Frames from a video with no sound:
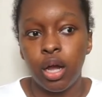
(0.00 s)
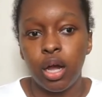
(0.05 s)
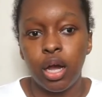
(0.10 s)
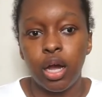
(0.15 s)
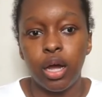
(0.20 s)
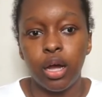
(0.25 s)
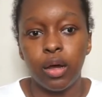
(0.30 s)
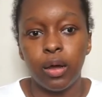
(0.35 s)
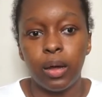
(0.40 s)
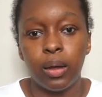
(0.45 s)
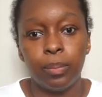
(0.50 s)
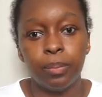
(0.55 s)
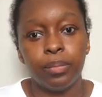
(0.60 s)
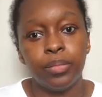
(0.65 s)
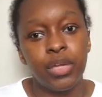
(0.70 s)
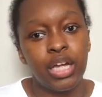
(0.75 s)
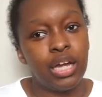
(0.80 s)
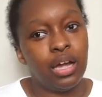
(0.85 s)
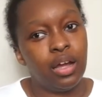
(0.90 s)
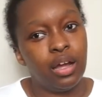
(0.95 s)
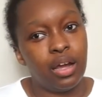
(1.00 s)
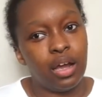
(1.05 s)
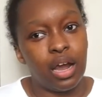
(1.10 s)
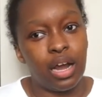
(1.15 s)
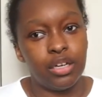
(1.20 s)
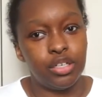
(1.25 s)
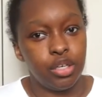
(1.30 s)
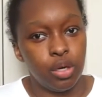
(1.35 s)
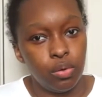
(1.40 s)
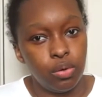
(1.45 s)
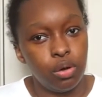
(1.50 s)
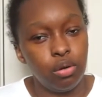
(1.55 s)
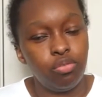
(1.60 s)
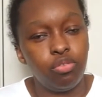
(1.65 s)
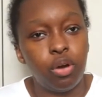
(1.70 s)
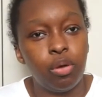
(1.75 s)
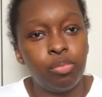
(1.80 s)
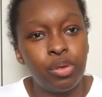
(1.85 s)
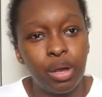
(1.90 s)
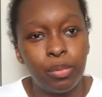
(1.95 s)
Um, I don't know if
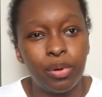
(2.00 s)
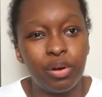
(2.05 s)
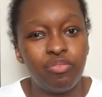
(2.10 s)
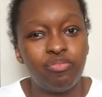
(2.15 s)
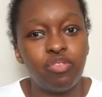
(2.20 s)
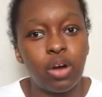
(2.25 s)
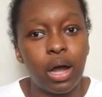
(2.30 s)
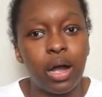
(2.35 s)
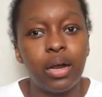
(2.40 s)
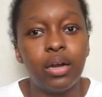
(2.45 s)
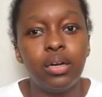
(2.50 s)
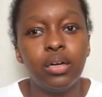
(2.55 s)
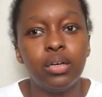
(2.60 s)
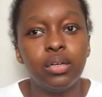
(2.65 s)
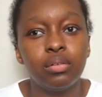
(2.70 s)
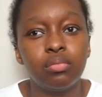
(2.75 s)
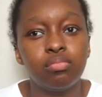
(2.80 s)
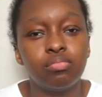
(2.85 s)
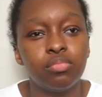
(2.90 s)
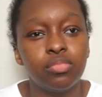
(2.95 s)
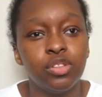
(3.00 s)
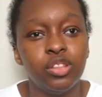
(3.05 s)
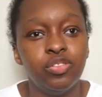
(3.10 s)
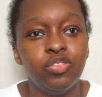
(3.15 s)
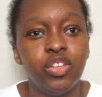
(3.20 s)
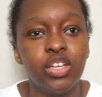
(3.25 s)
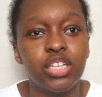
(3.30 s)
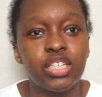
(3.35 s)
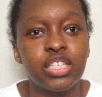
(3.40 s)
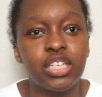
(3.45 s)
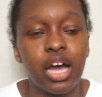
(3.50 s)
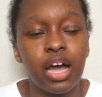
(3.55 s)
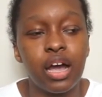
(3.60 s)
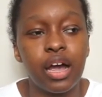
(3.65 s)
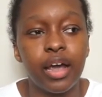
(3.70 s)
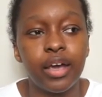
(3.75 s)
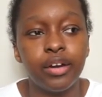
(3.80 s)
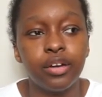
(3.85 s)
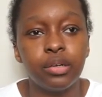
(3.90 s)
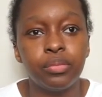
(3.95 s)
I'll be able to find this
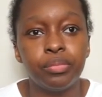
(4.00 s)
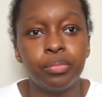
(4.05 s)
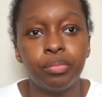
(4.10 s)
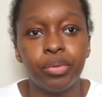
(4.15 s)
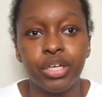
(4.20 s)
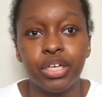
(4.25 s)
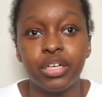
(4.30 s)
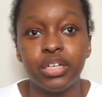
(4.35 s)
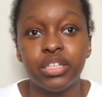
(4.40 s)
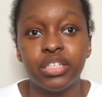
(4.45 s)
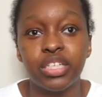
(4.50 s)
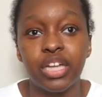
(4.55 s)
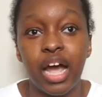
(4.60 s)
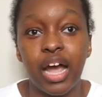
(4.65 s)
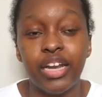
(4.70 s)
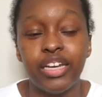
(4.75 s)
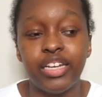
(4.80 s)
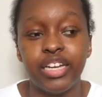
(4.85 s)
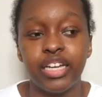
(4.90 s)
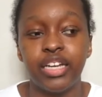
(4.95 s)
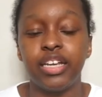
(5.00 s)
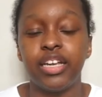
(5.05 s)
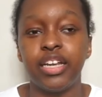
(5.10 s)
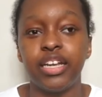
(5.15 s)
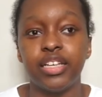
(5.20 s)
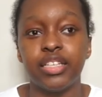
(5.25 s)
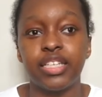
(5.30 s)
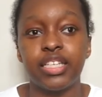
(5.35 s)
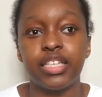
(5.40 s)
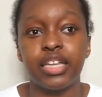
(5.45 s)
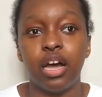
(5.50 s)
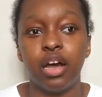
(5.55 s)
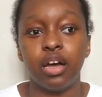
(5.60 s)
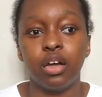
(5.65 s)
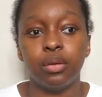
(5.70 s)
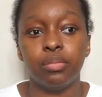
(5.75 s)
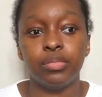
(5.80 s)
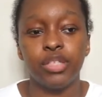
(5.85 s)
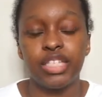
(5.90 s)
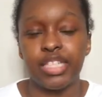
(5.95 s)
item because I did get it
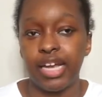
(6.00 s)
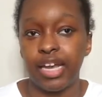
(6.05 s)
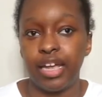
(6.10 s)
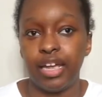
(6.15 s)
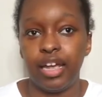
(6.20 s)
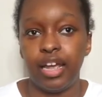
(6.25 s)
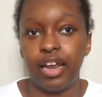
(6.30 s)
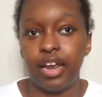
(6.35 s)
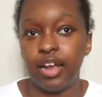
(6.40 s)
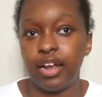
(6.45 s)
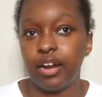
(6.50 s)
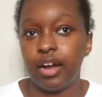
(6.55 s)
um, secondhand.